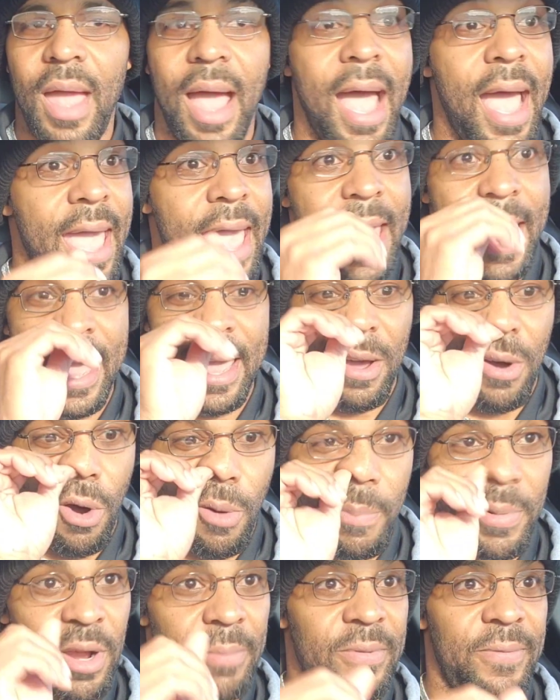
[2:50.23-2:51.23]
I had hell
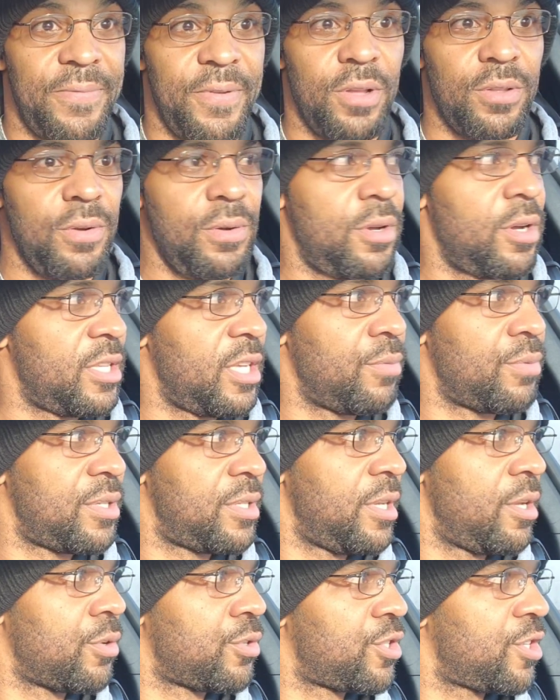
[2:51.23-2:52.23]
open up the filter because it
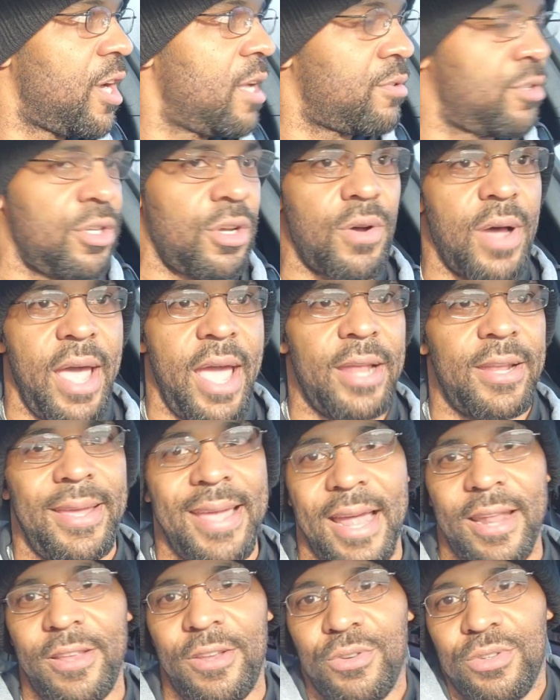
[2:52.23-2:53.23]
was sealed shut, so I had to
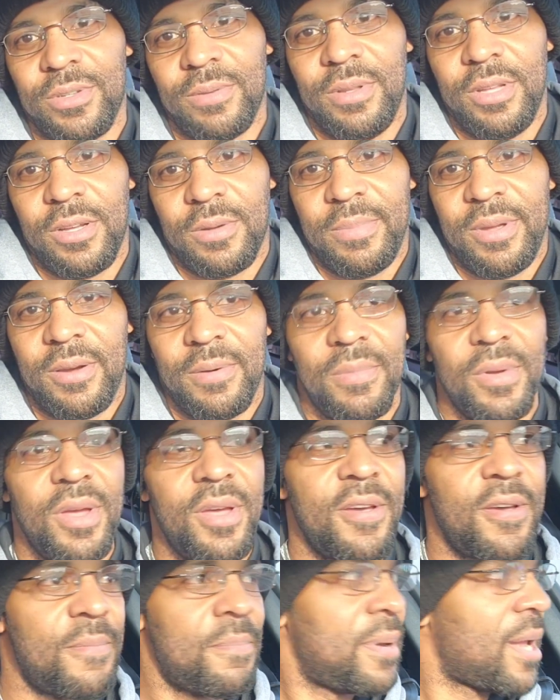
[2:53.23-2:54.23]
kind of use a little bit of
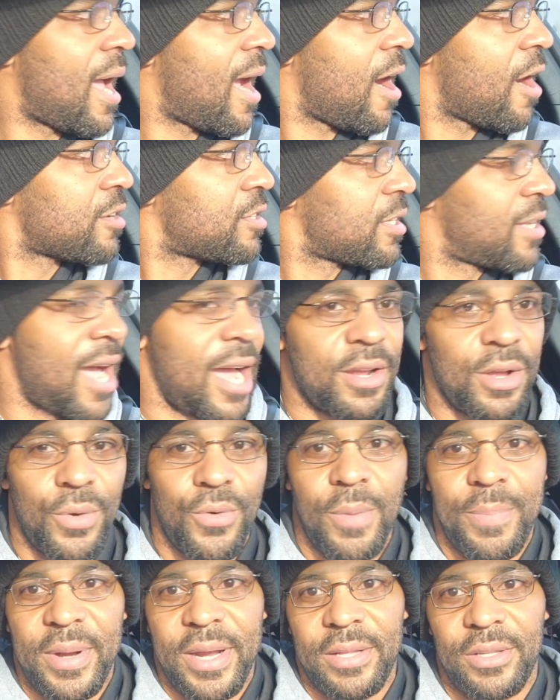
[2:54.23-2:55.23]
pliers and kind of
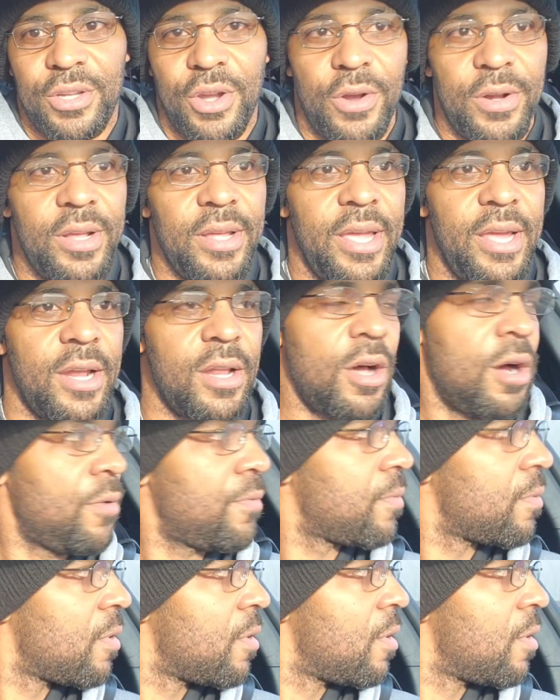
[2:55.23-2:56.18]
grip it and turn it, get it off.